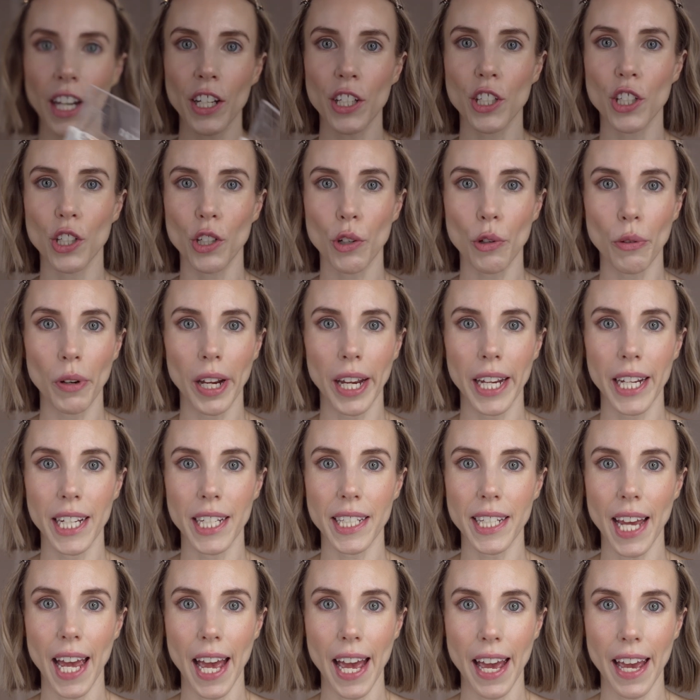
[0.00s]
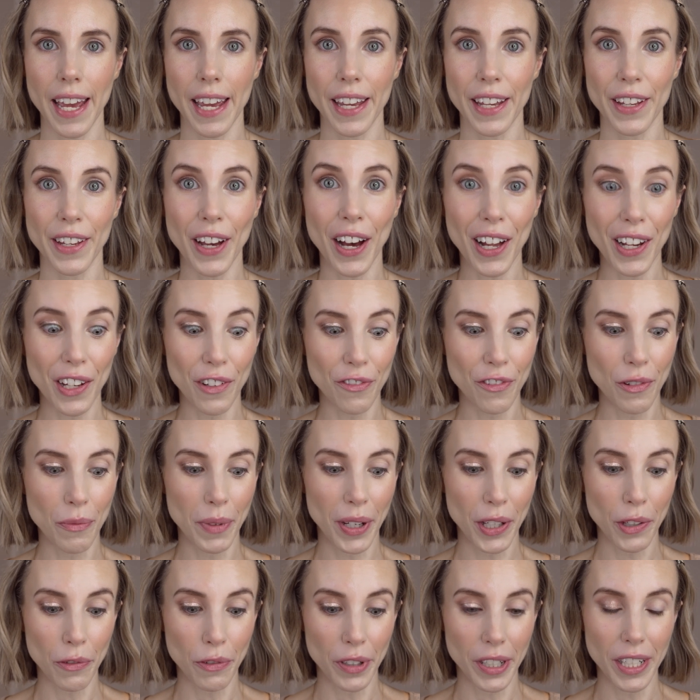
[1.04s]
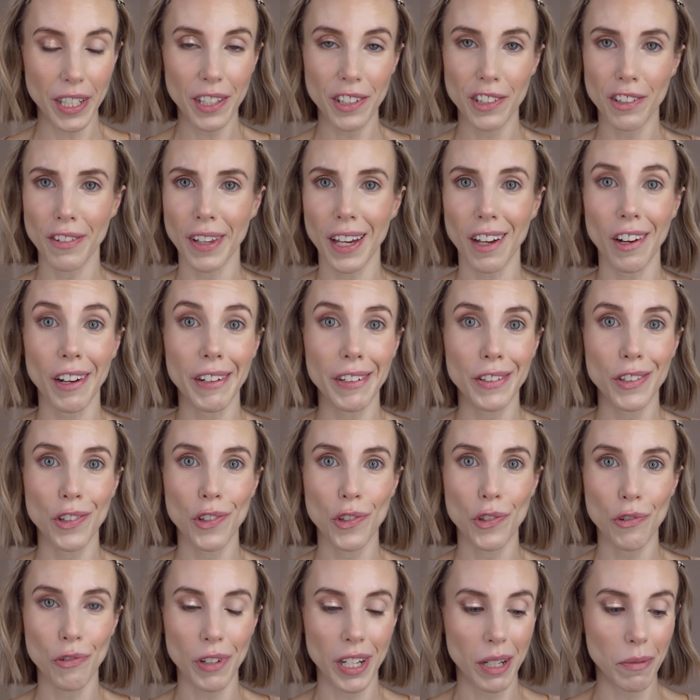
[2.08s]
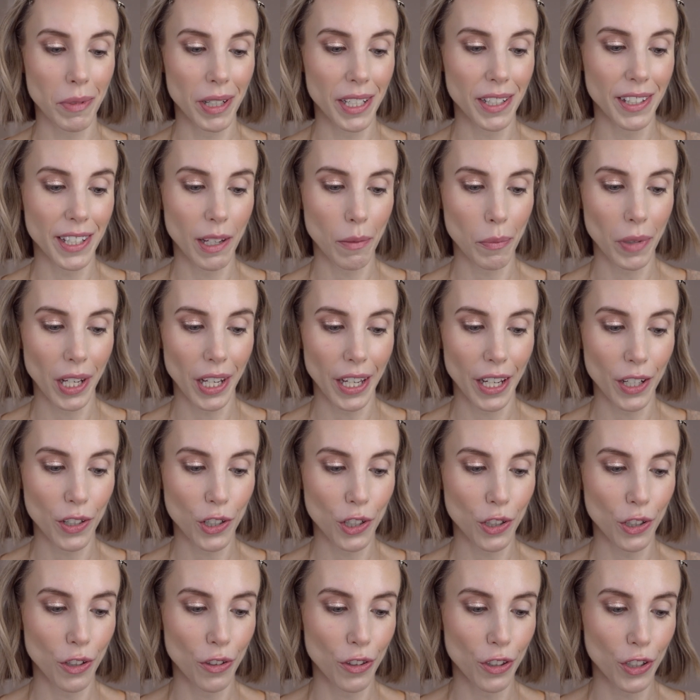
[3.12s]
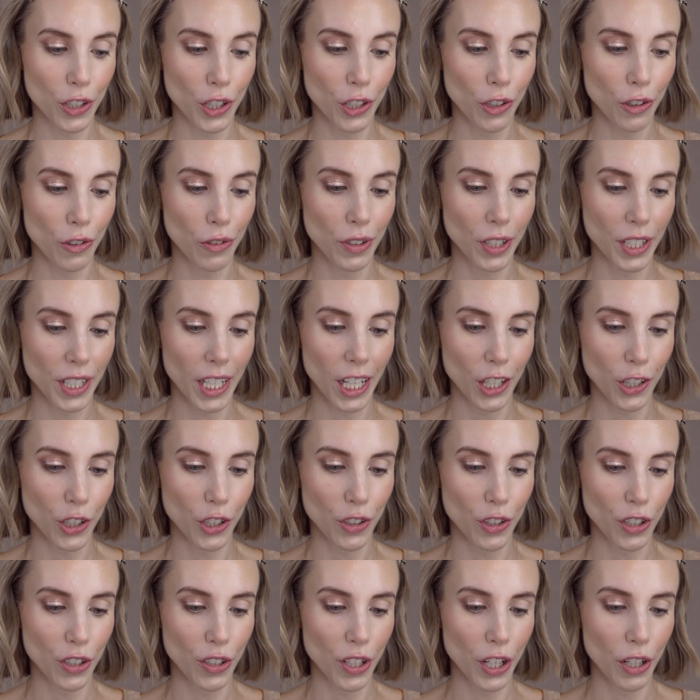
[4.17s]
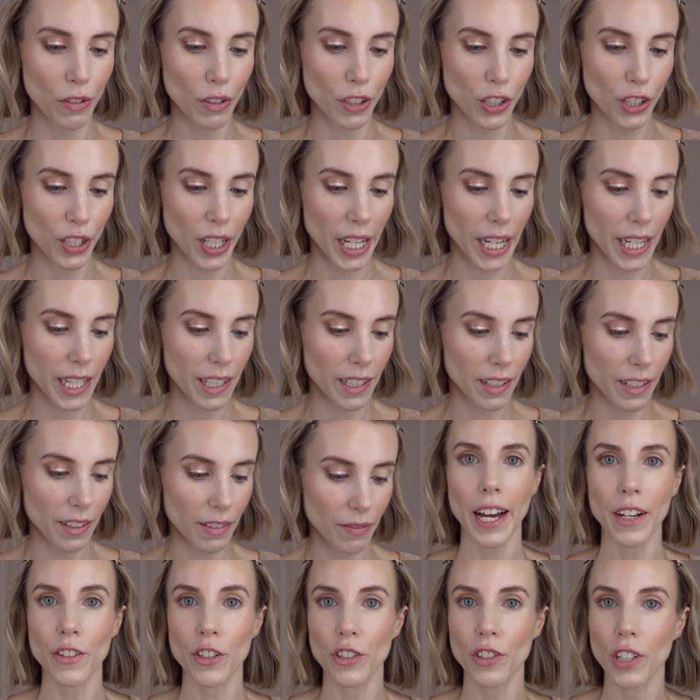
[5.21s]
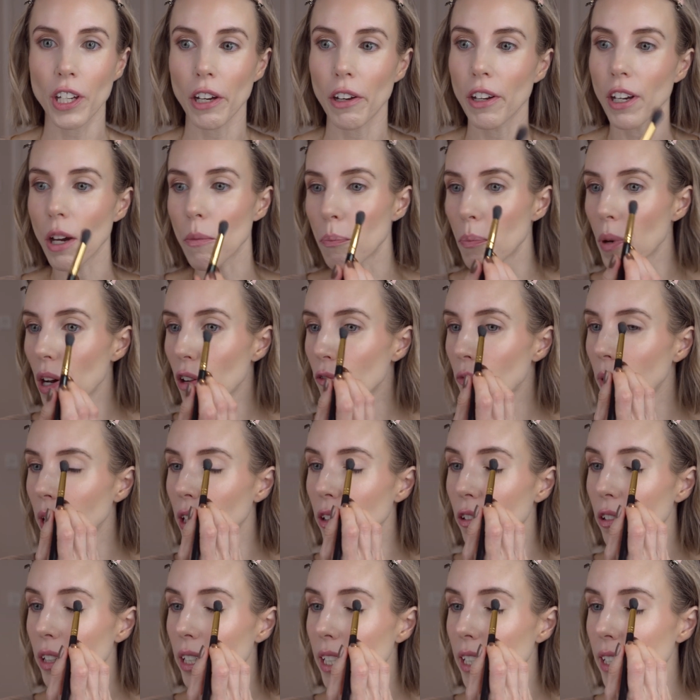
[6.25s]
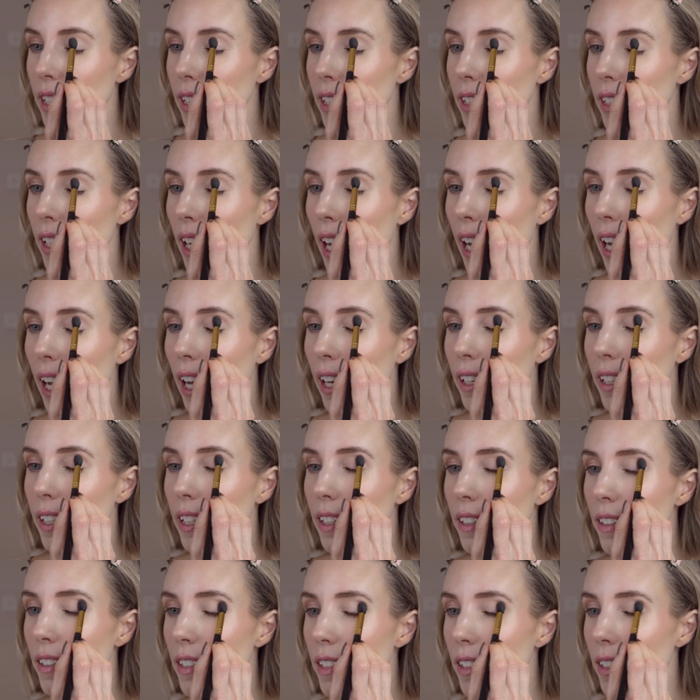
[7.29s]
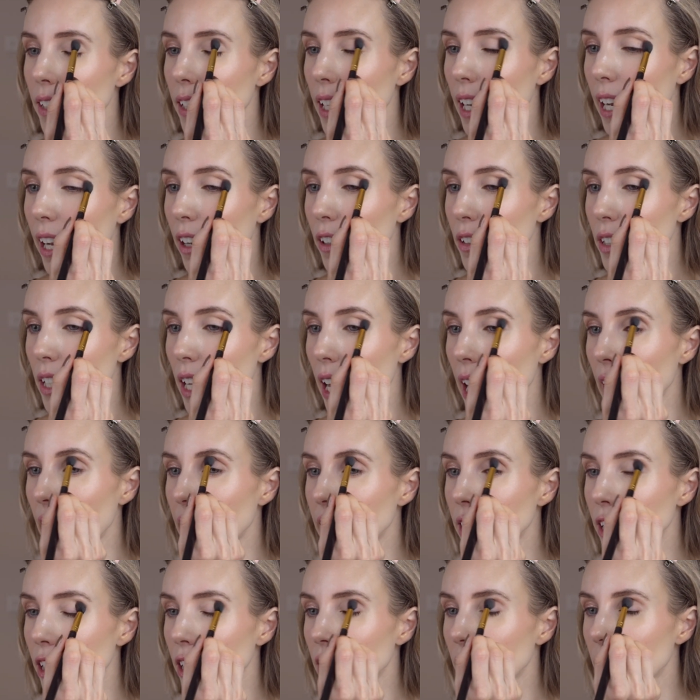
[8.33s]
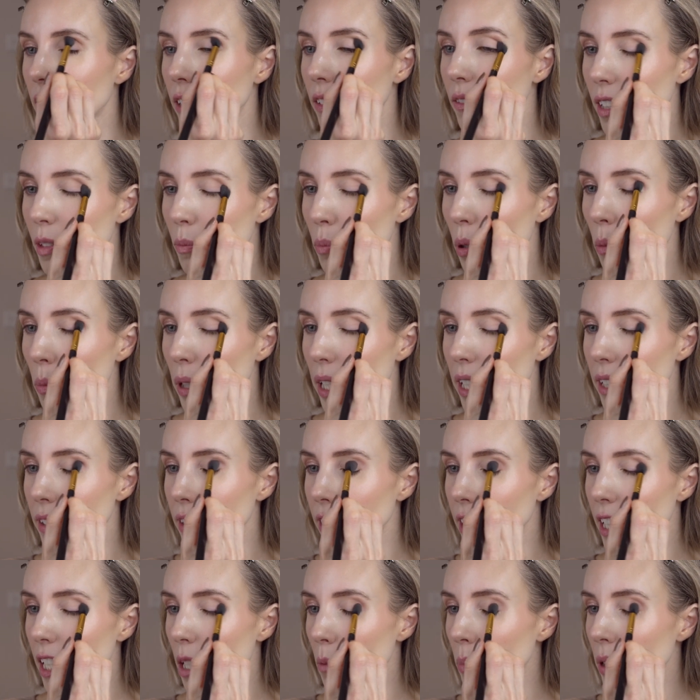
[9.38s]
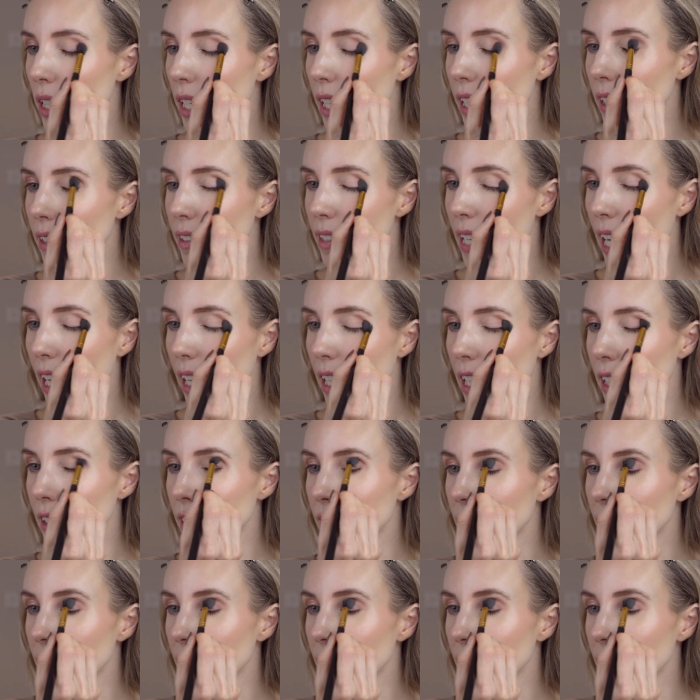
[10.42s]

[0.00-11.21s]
to create a colour for my crease. So they are extremely similar to the two Natasha Denona shades, and just going above my crease and into the outer edge. This probably isn't going to be exactly the